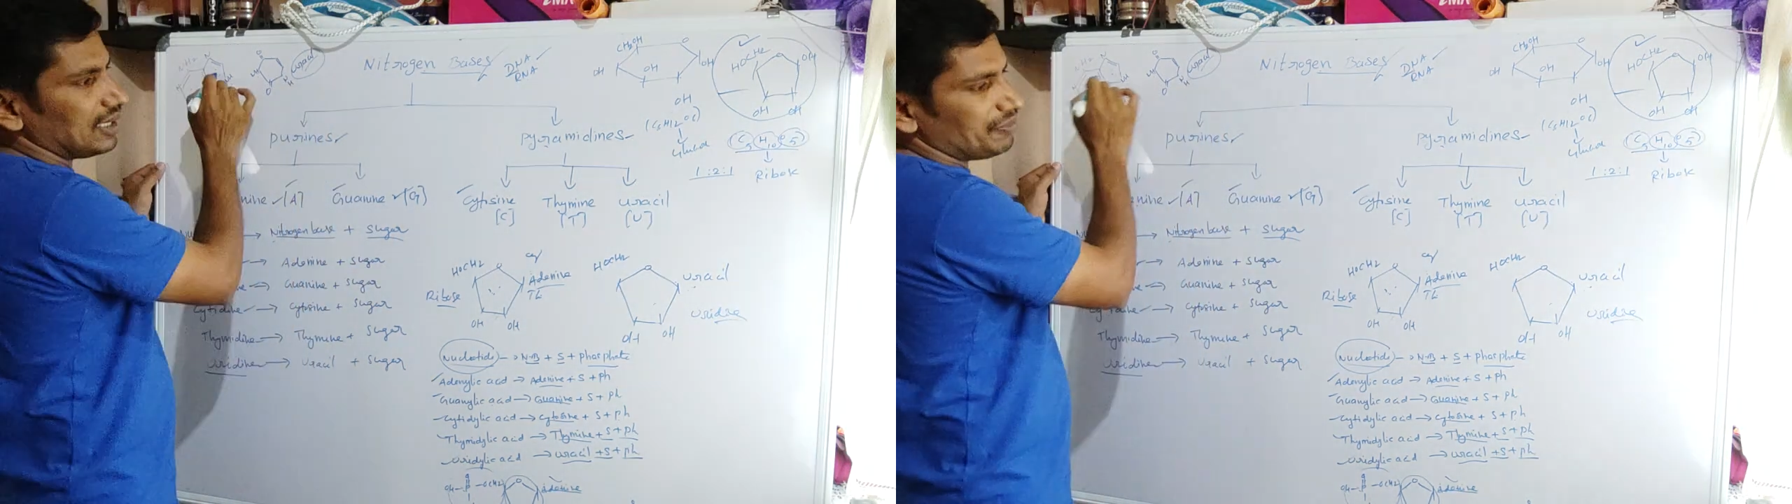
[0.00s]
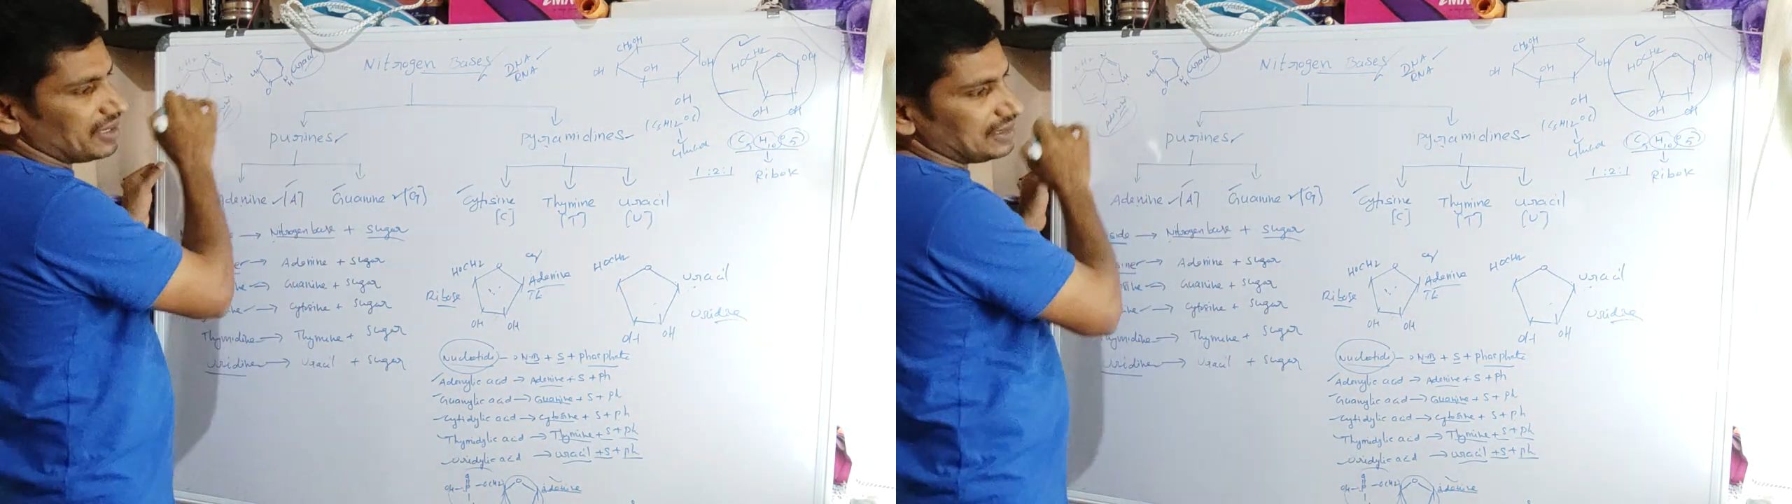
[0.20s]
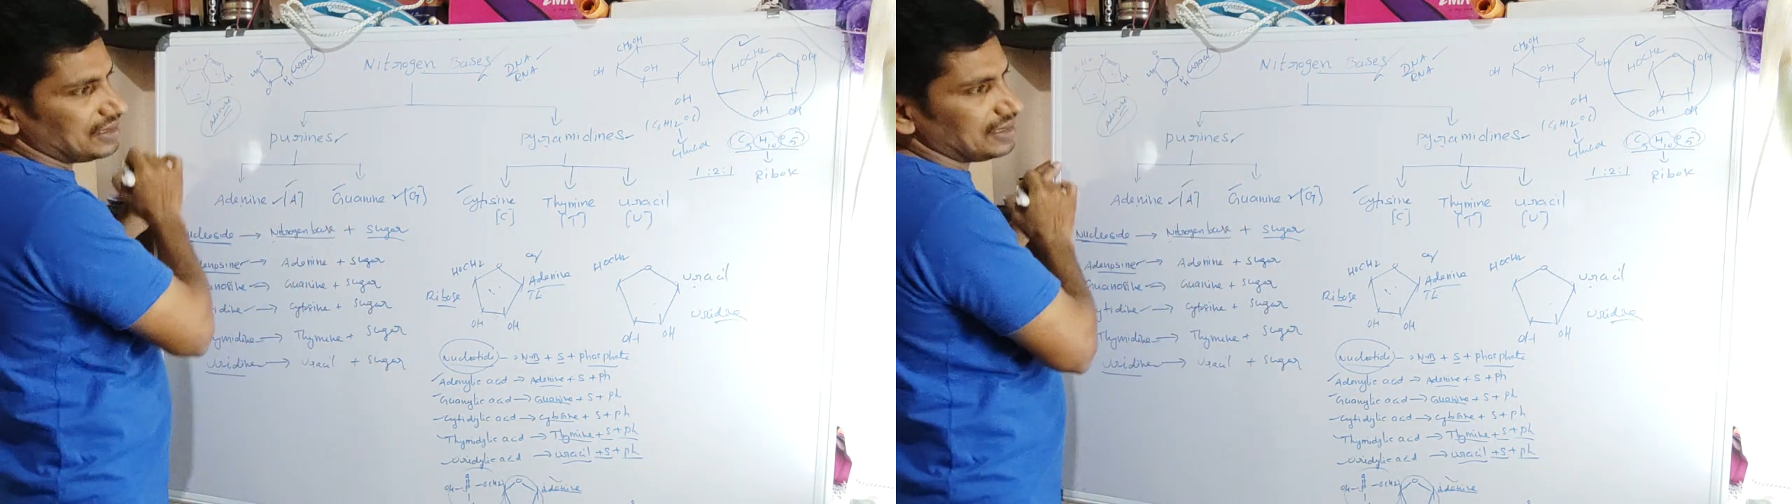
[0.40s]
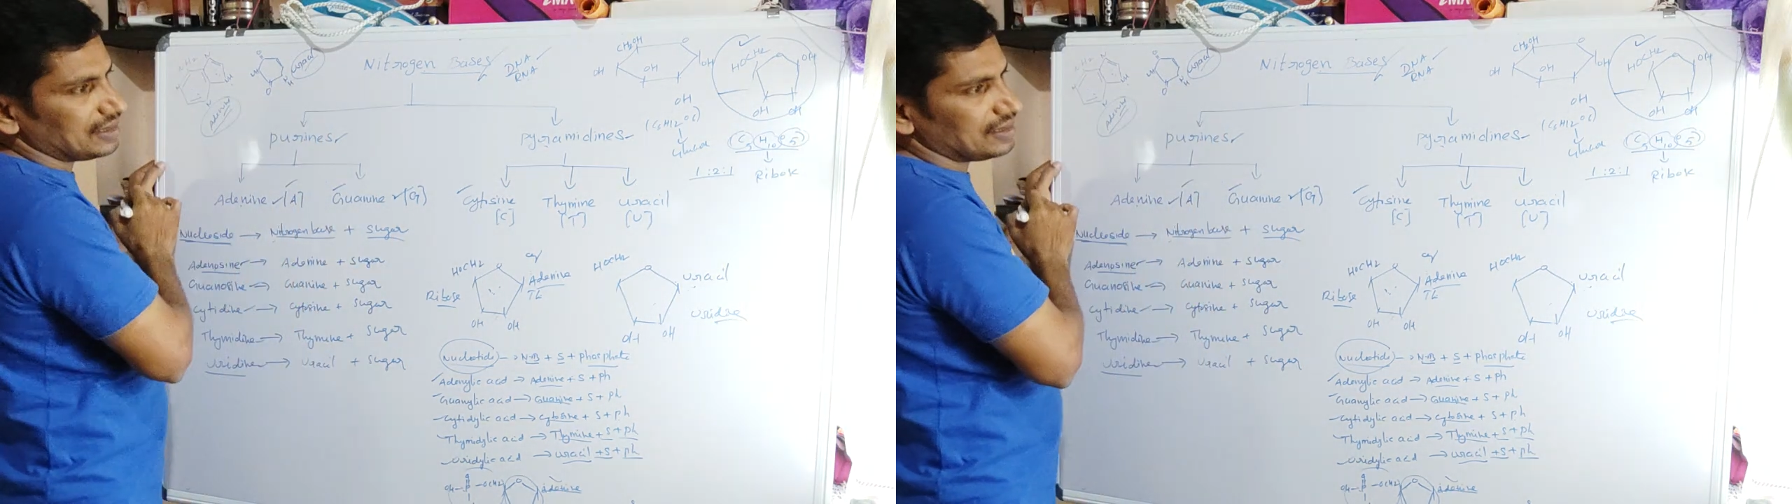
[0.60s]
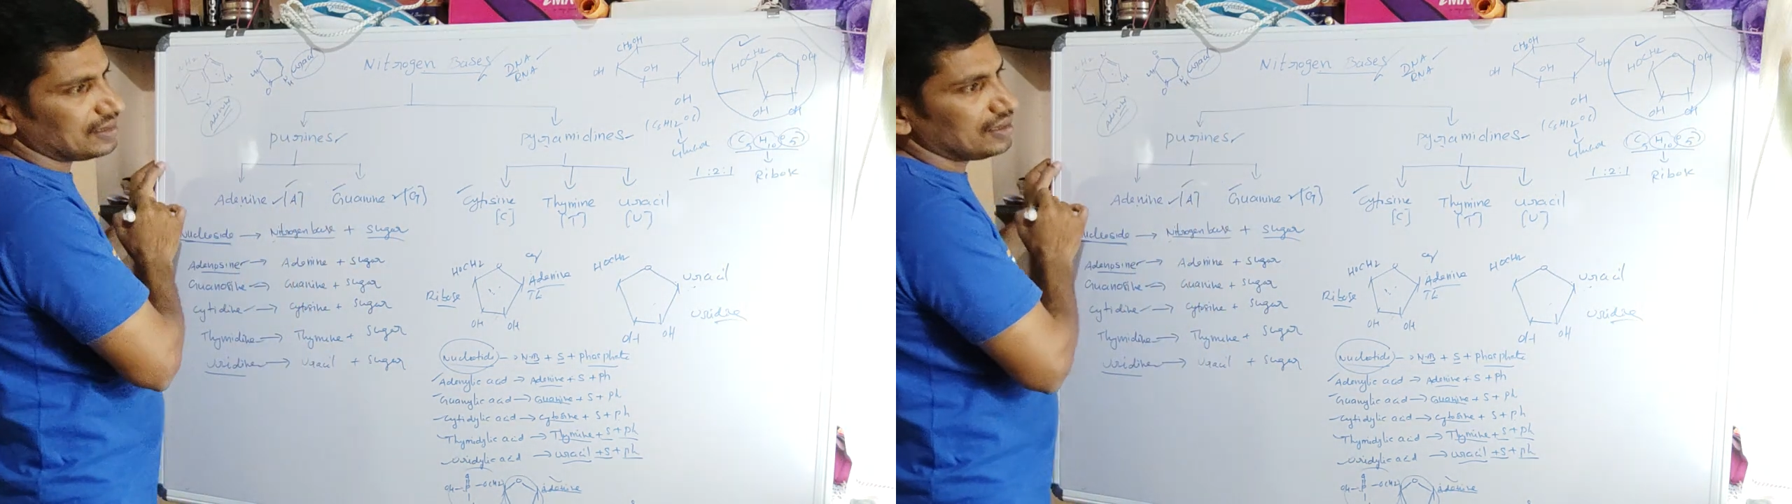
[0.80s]
are
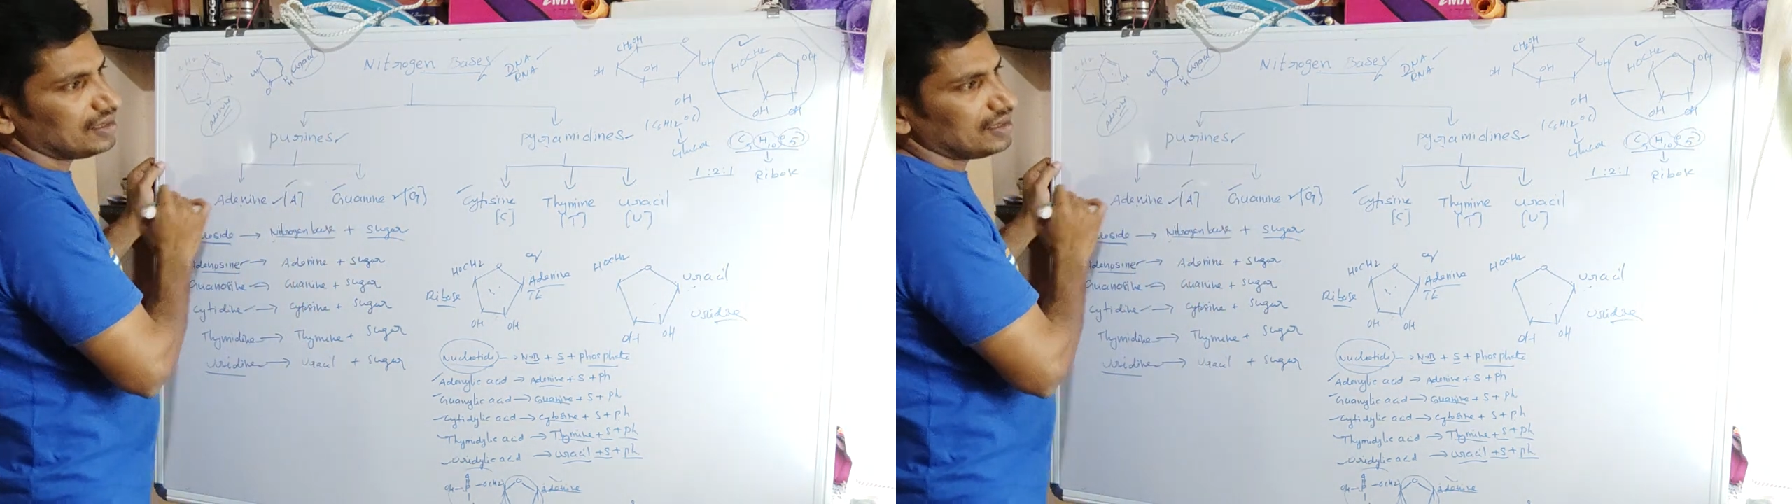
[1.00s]
present.